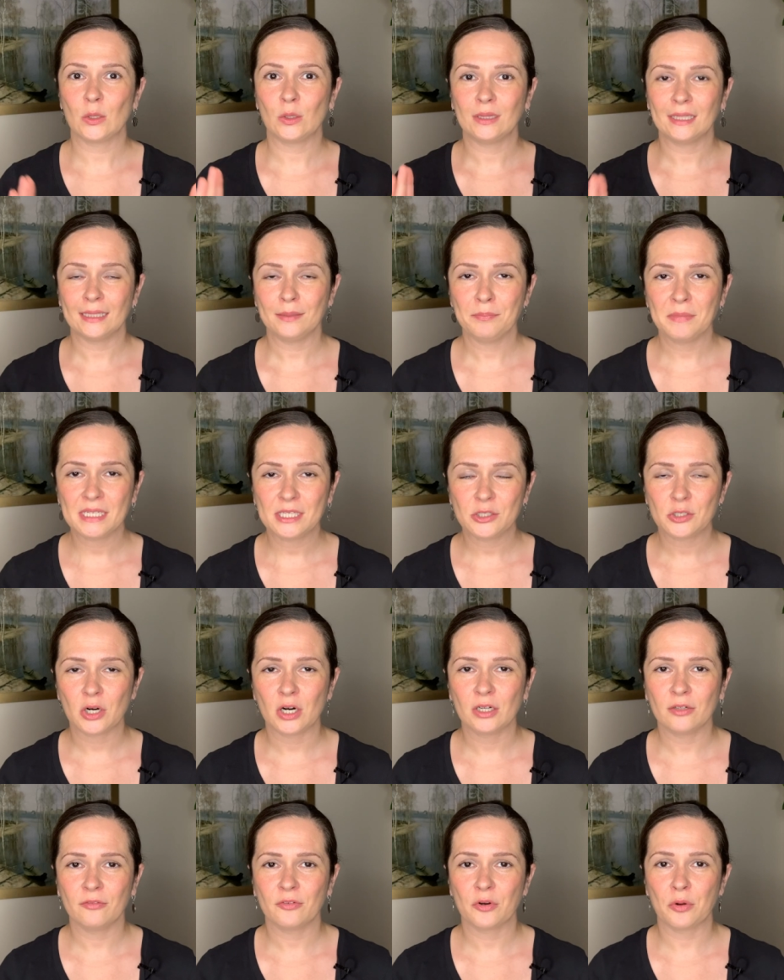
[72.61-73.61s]
let me
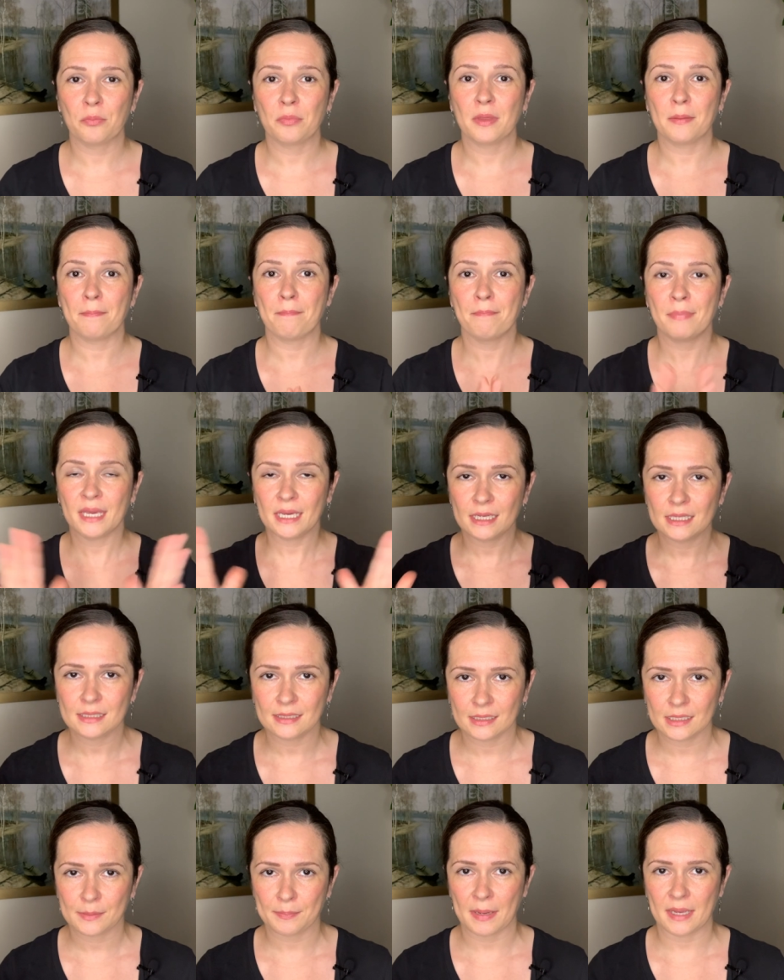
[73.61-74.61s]
start from the biggest
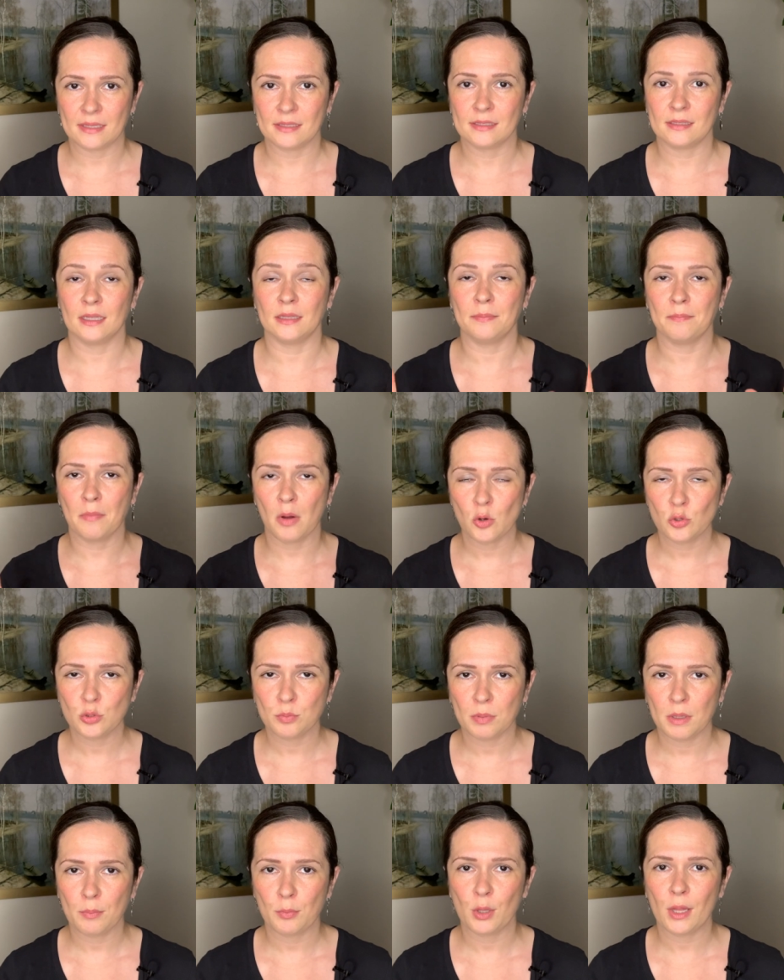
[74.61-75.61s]
expense that most
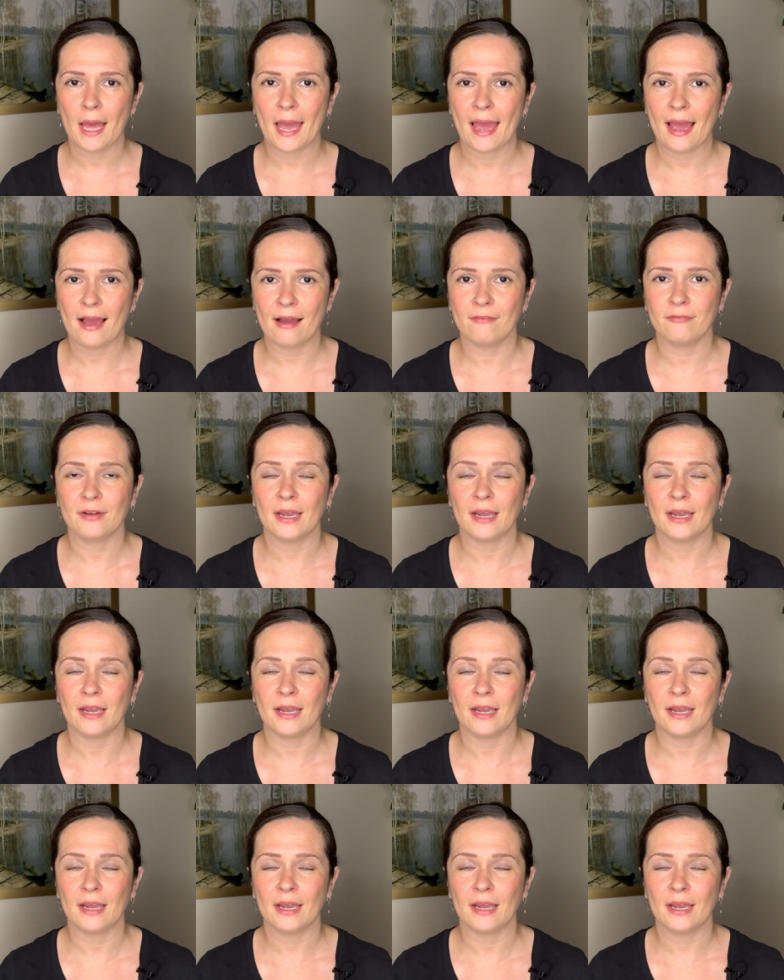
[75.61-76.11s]
people have,